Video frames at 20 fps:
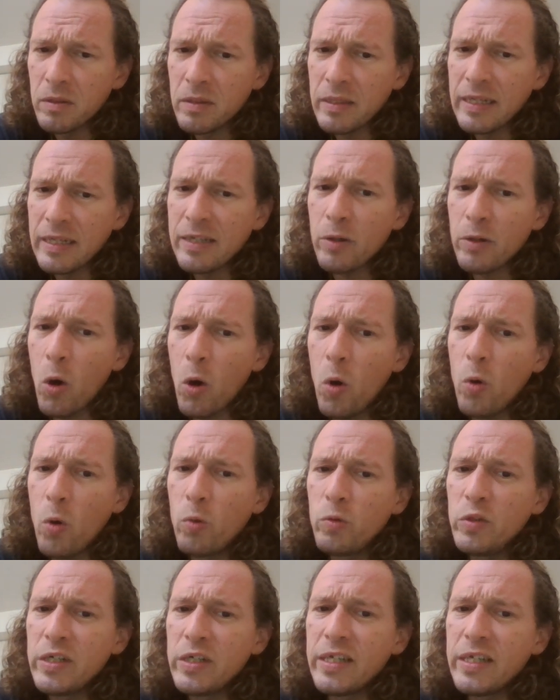it
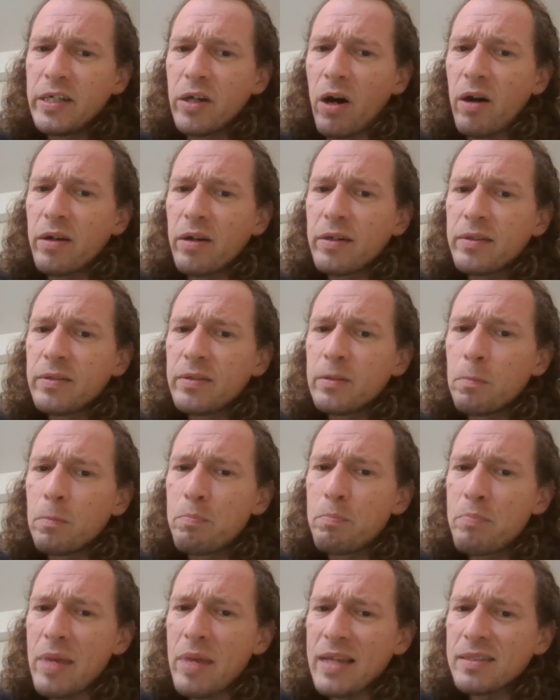honed in on the
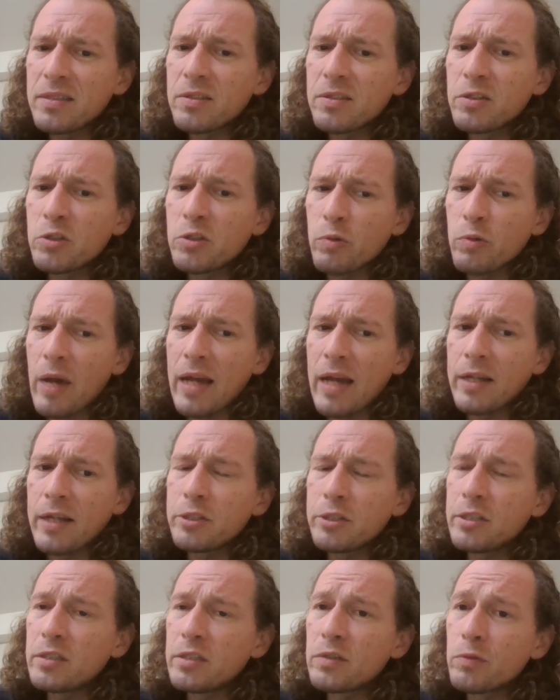best
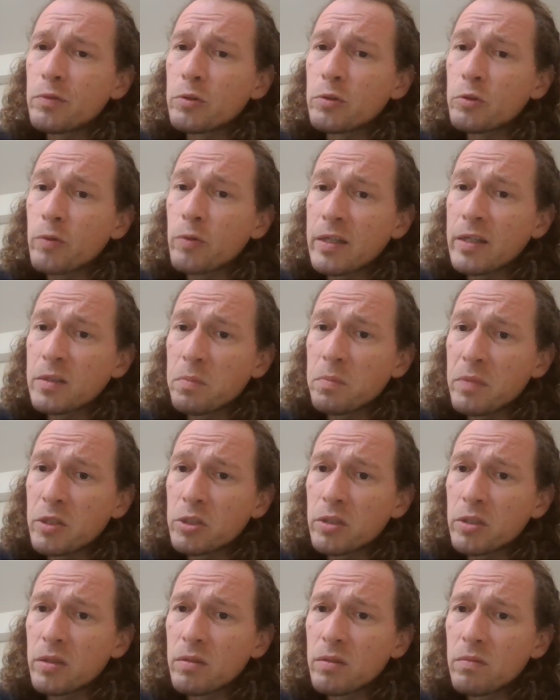strategies for transmission: